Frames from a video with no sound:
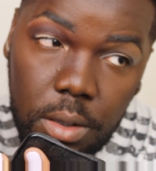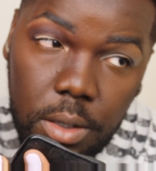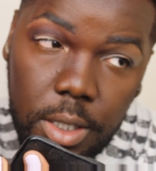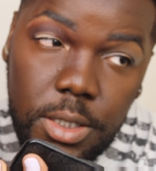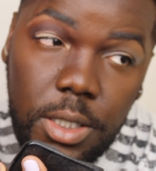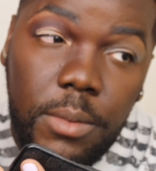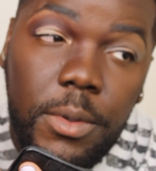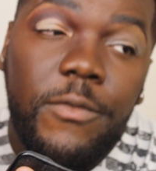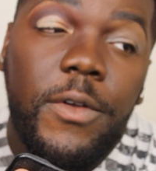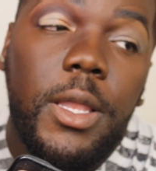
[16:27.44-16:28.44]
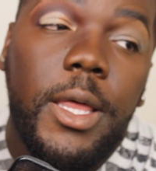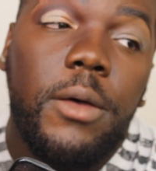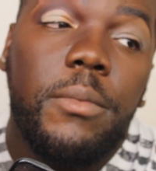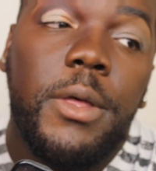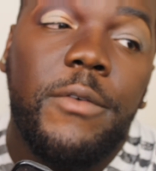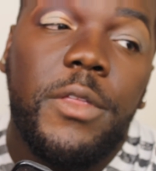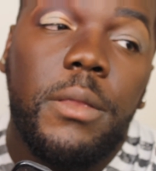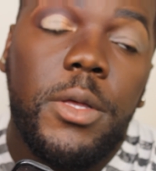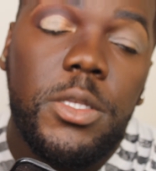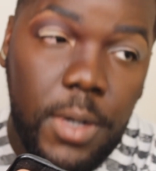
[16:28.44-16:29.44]
There's a little bit of fallout, but for the
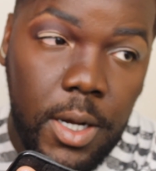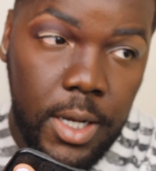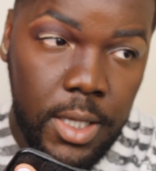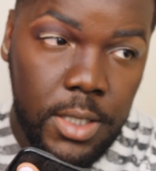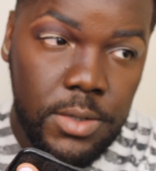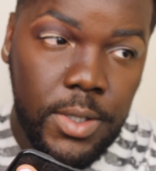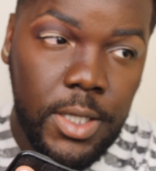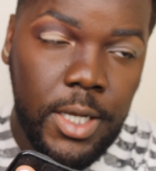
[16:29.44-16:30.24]
most part, it looks really